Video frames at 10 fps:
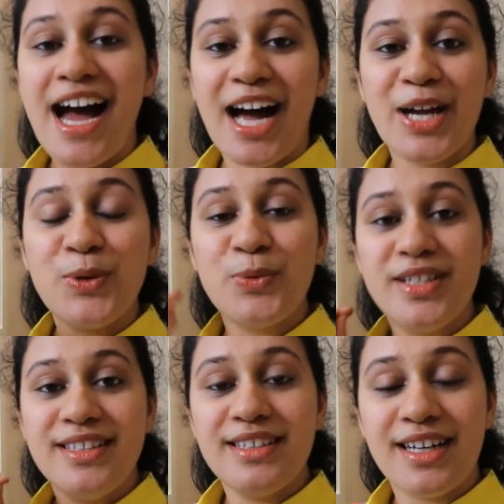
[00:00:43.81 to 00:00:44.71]
I
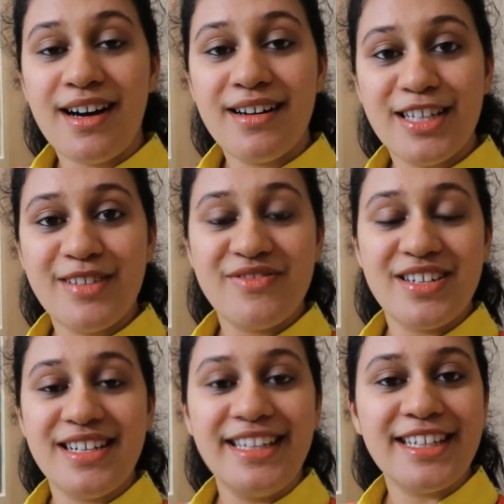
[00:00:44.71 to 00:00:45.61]
will uh, leave
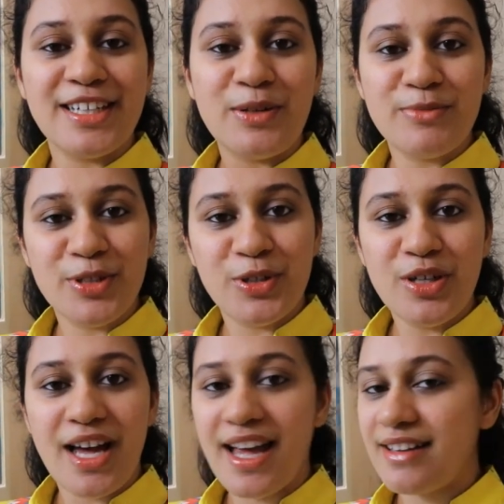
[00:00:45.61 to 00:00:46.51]
the link down
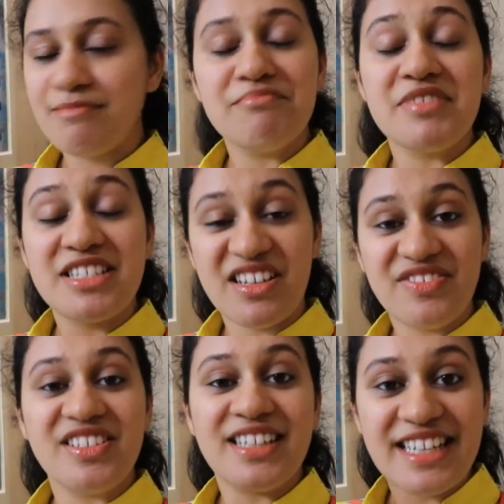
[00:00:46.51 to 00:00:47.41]
below and
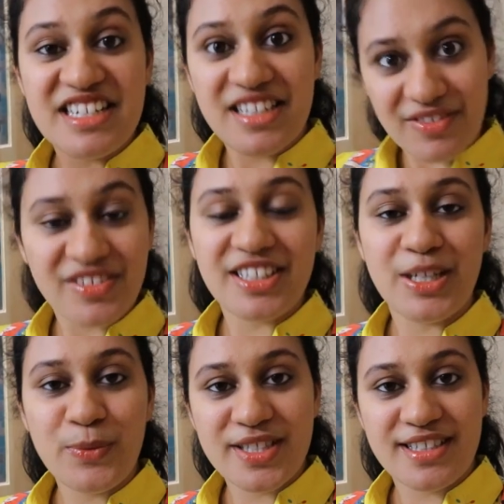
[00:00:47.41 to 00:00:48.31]
definitely,
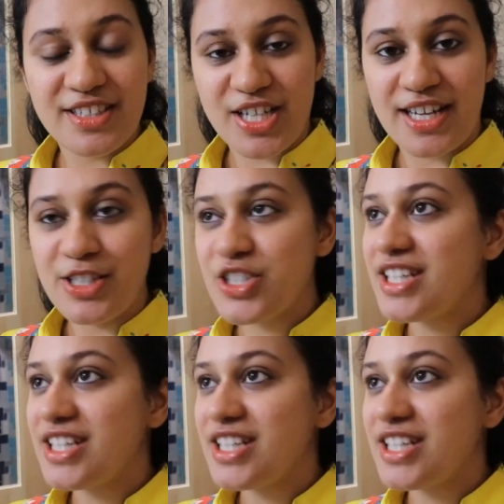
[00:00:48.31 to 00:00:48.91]
definitely visit her channel.